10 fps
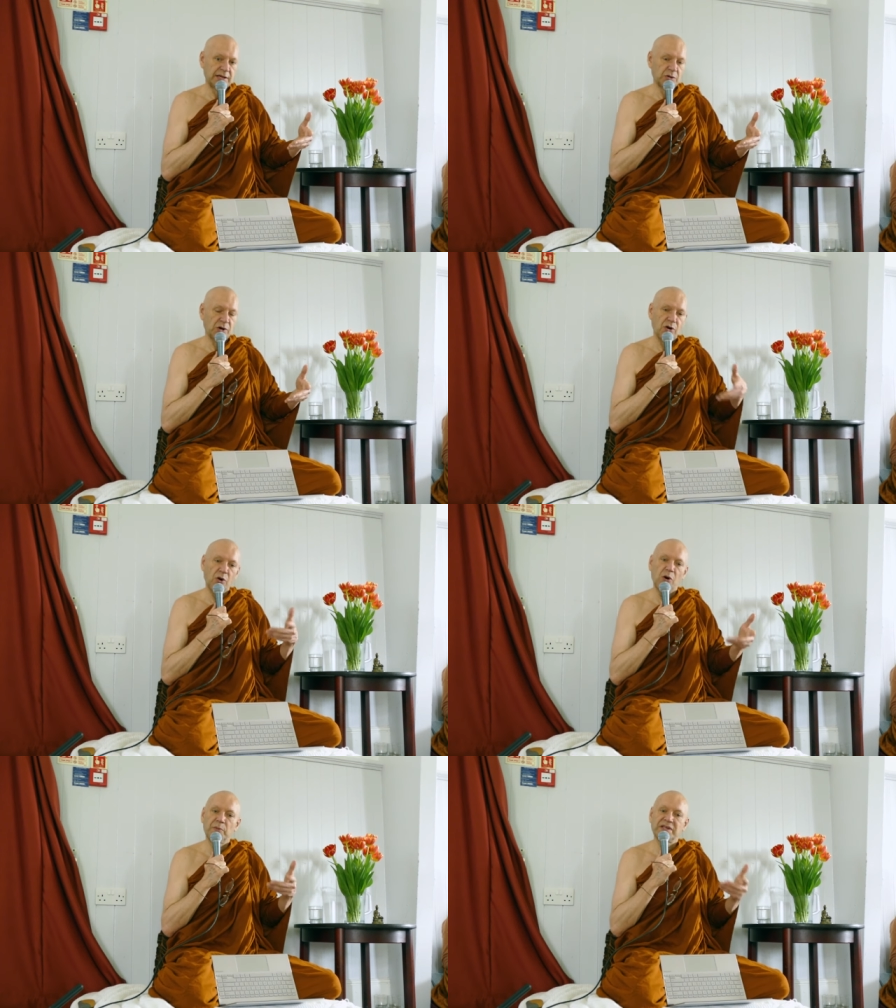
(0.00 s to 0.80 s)
So
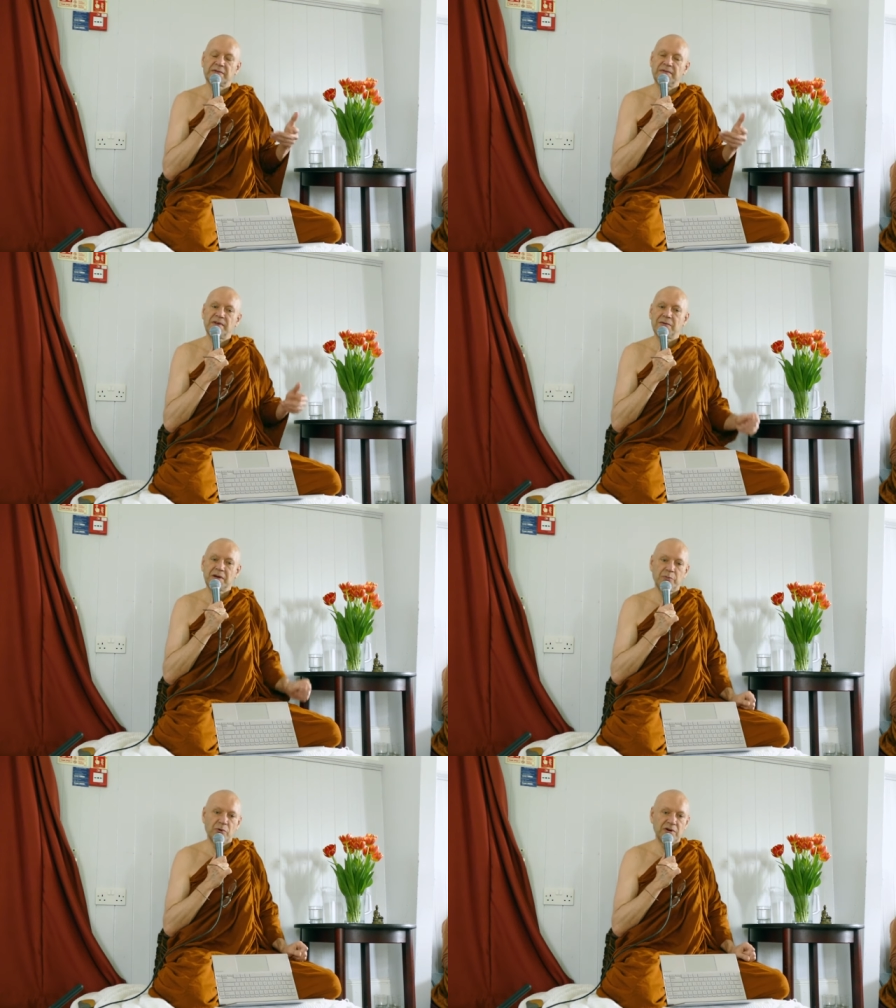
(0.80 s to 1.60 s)
home is a very
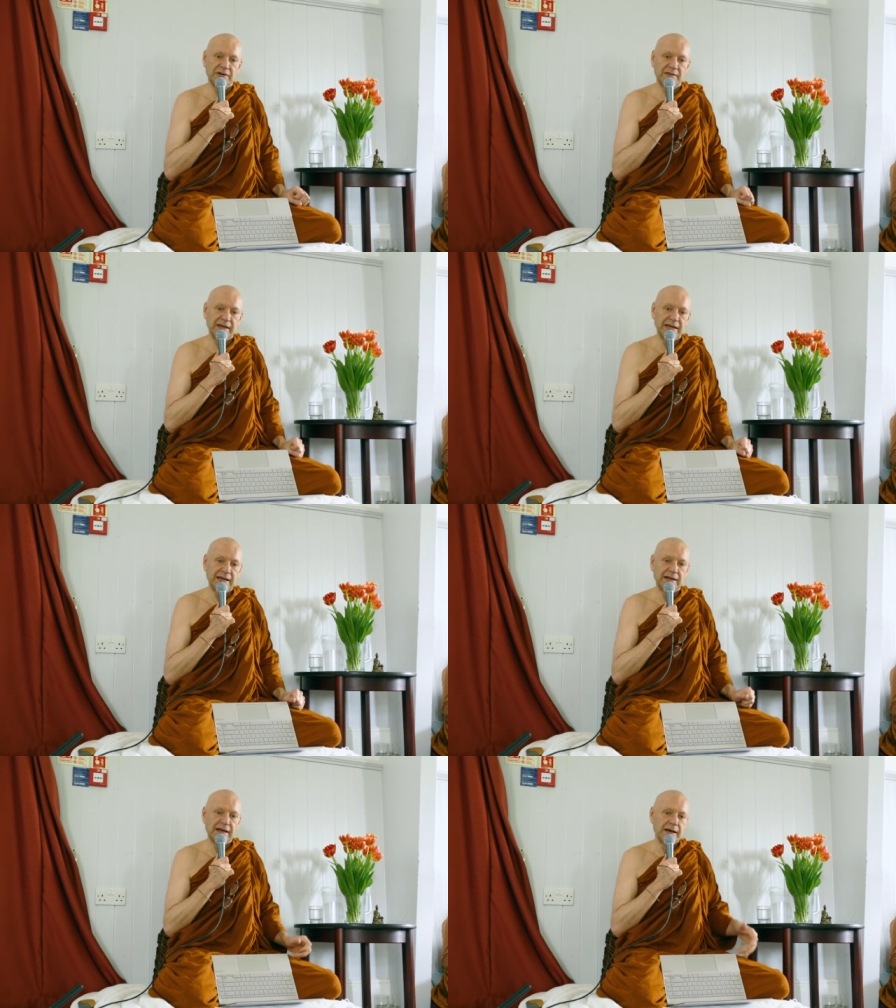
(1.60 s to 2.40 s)
important thing
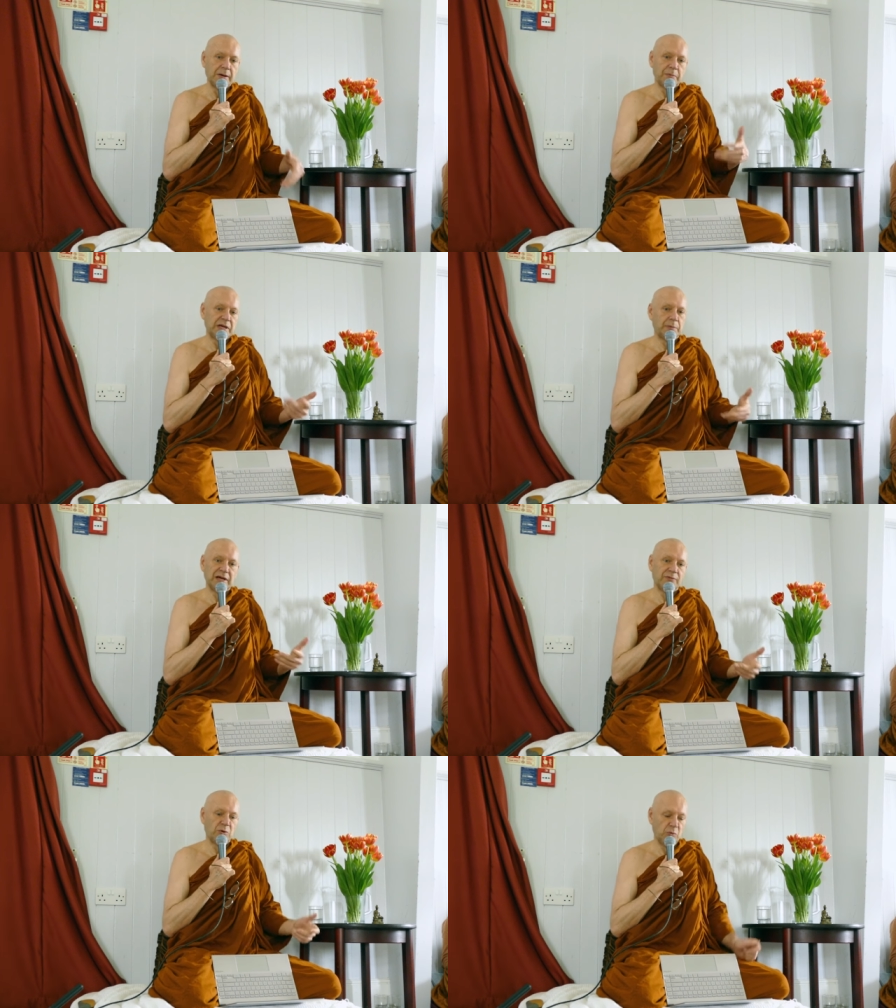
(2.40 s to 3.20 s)
and people
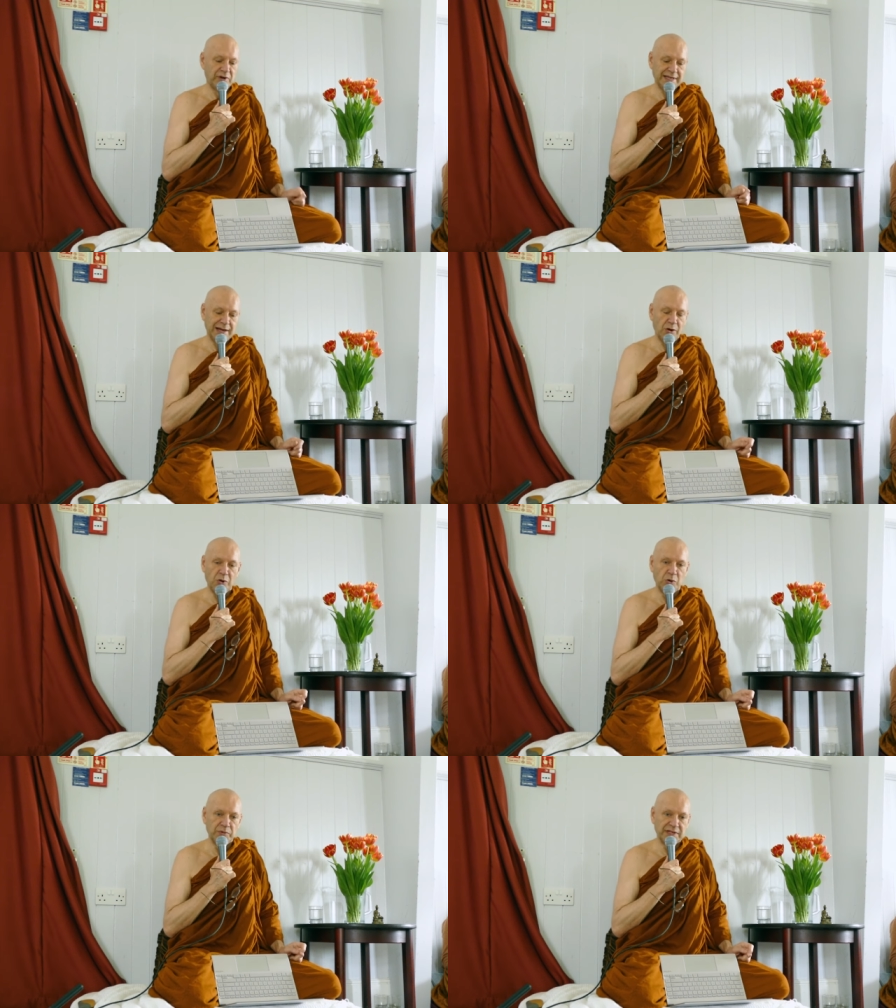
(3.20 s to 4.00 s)
have always had
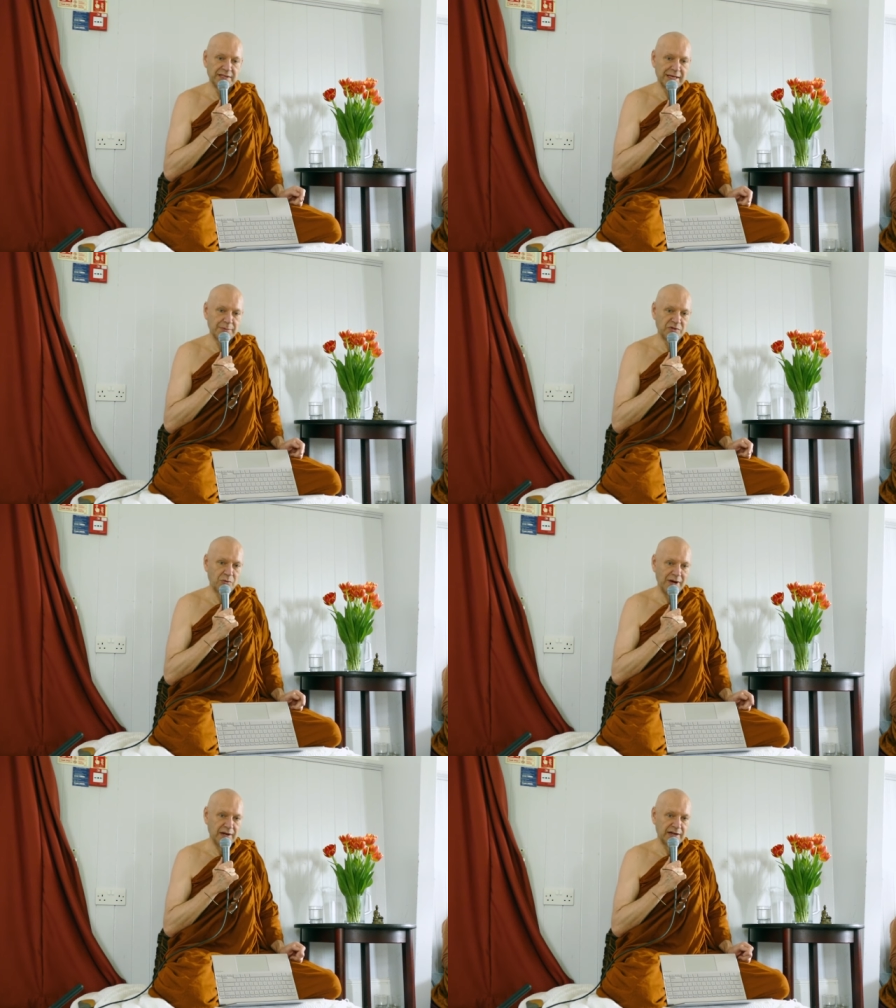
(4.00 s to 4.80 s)
homes, it seems,
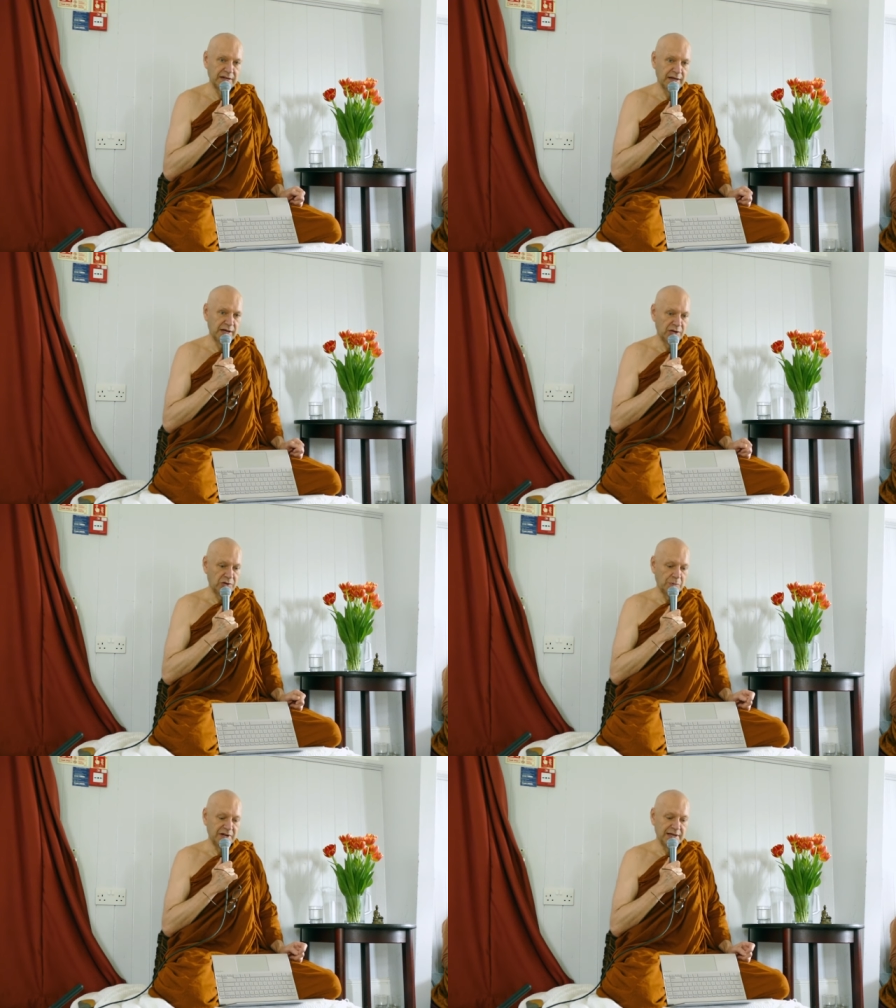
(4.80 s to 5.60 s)
throughout uh,
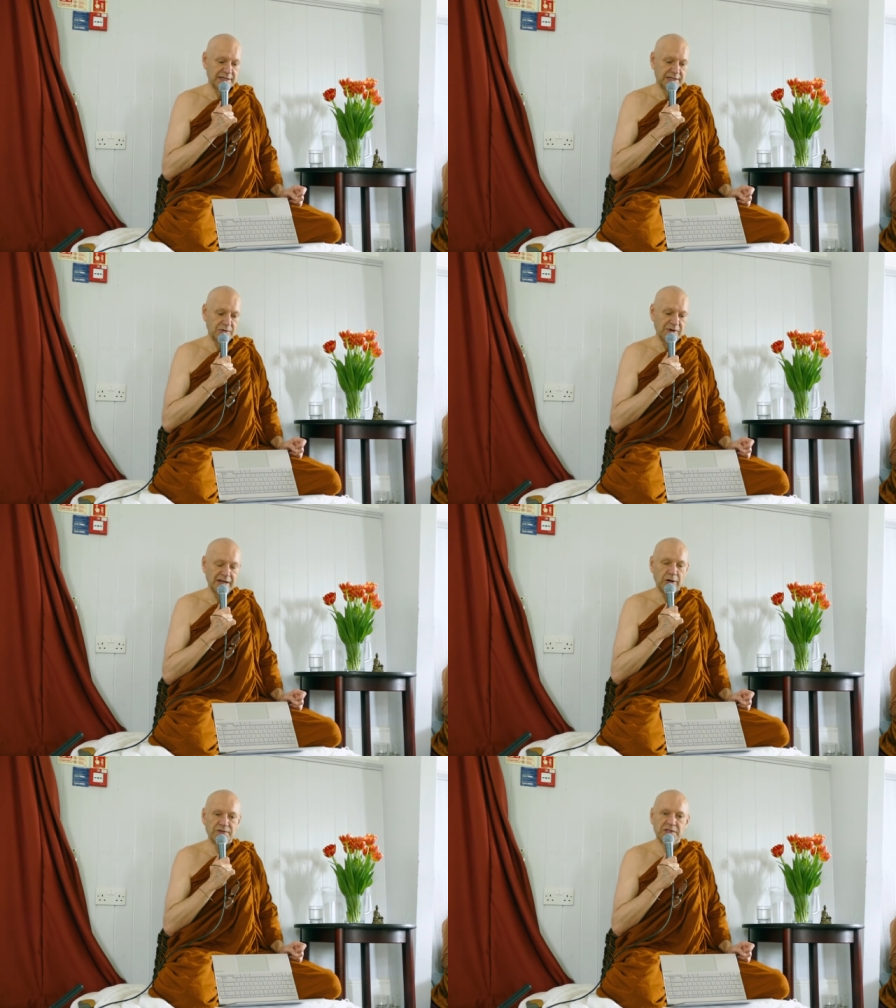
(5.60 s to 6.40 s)
human history
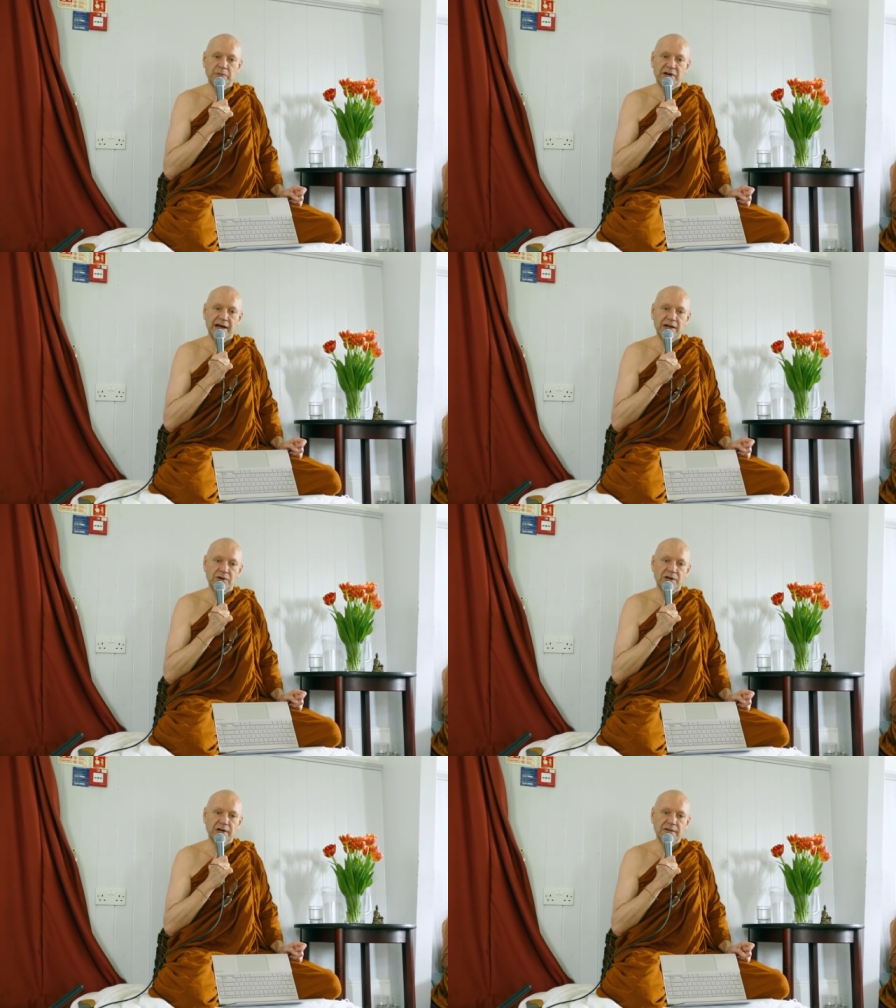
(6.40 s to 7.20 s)
of some kind
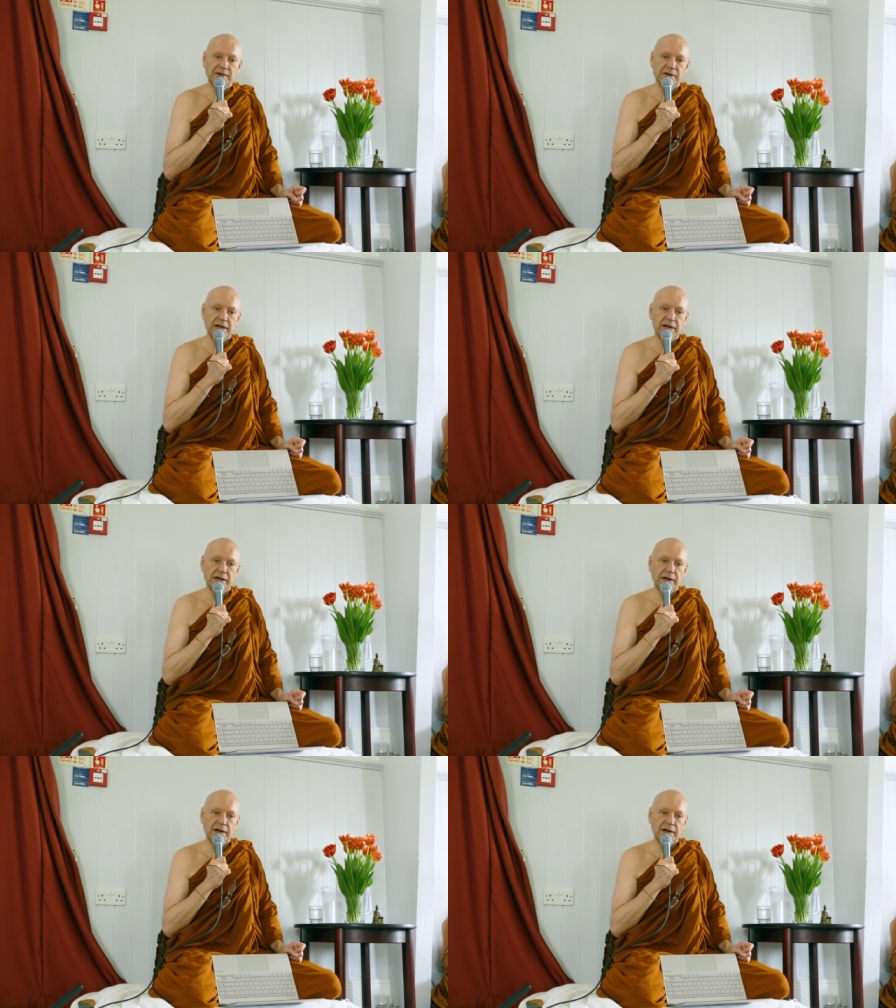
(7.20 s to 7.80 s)
or another.